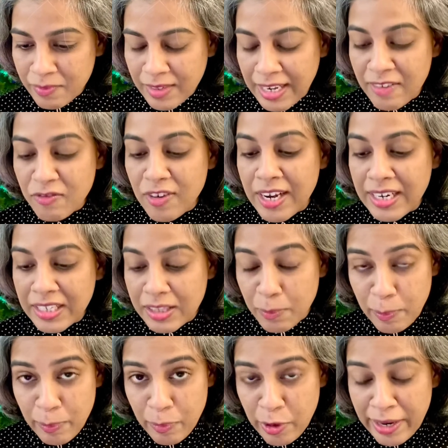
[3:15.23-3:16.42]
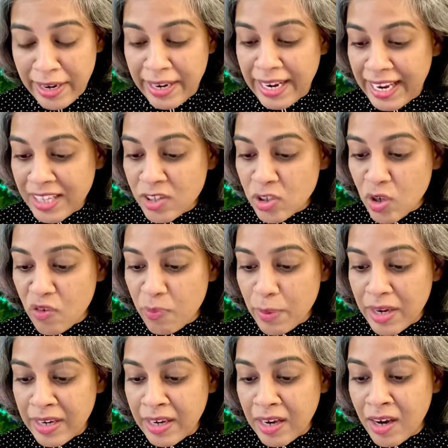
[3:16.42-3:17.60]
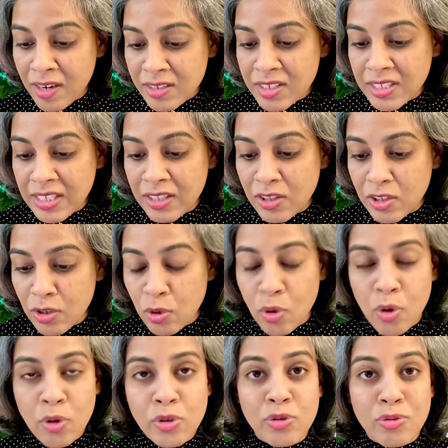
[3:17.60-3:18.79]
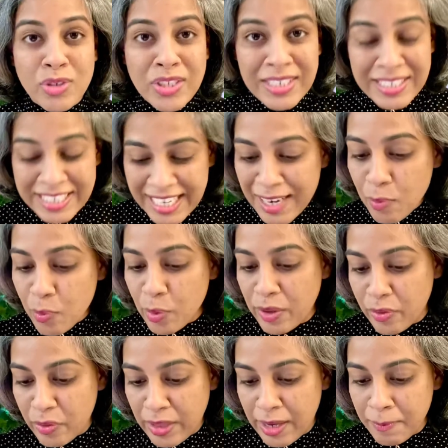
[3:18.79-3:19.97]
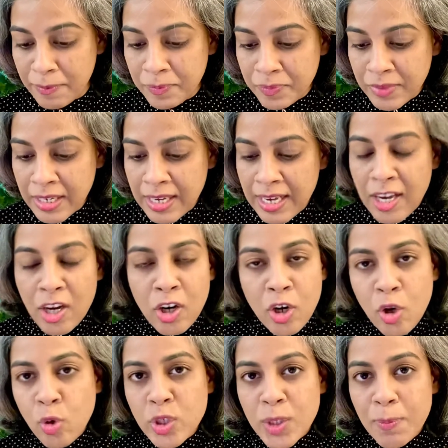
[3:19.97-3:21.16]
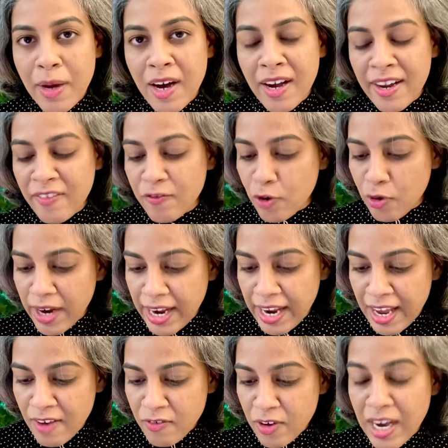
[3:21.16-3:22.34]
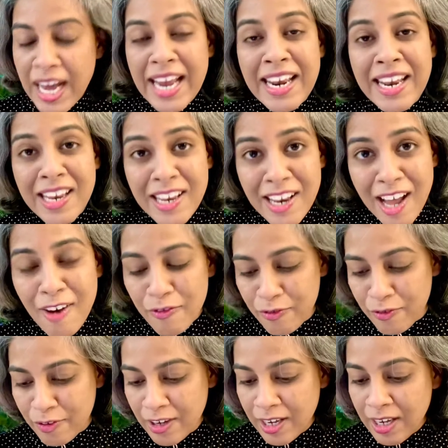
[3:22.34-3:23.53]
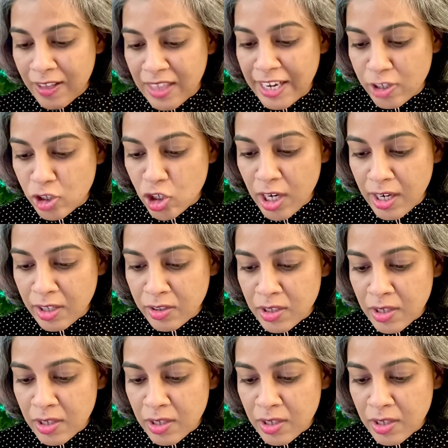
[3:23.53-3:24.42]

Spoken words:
And finally, the prayer ends off by asking the Lord to stay with them close by forever and love that child.